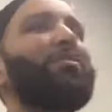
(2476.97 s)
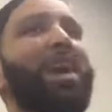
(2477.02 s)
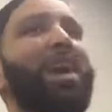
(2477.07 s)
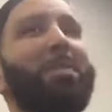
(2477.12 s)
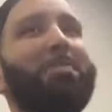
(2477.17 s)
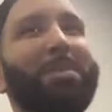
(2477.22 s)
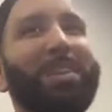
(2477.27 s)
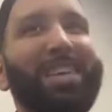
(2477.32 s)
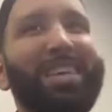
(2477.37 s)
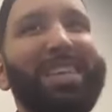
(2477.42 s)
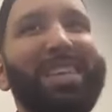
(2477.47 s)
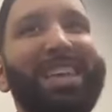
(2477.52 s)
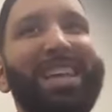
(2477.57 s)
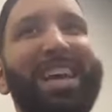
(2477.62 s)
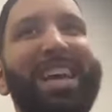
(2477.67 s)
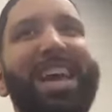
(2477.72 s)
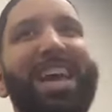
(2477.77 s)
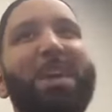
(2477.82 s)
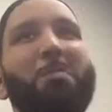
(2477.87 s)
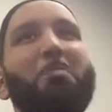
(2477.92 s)
families
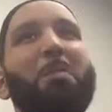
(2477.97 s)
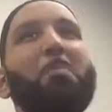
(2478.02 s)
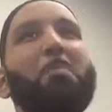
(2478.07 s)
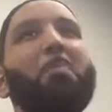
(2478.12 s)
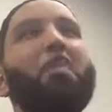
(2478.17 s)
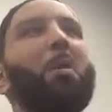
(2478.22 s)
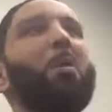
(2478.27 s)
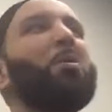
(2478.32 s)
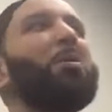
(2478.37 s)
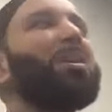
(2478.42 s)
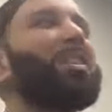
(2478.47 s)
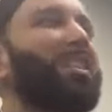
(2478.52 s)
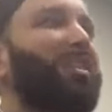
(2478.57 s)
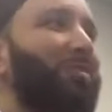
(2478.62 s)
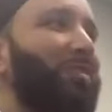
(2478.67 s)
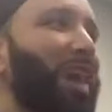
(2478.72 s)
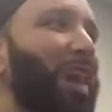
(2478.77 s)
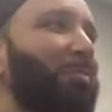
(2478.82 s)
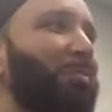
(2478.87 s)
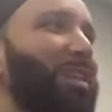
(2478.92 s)
we burden the
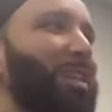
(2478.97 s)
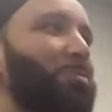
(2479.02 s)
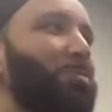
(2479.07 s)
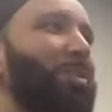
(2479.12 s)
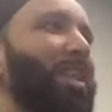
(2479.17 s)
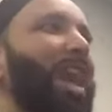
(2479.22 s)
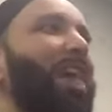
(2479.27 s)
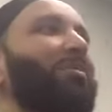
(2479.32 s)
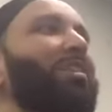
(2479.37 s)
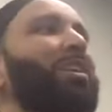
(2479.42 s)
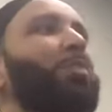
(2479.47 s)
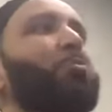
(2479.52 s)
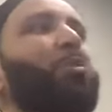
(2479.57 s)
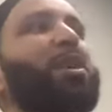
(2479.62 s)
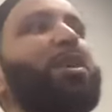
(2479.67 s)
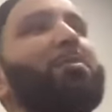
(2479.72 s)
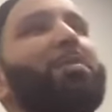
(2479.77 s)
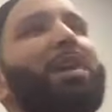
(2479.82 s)
families with having to worry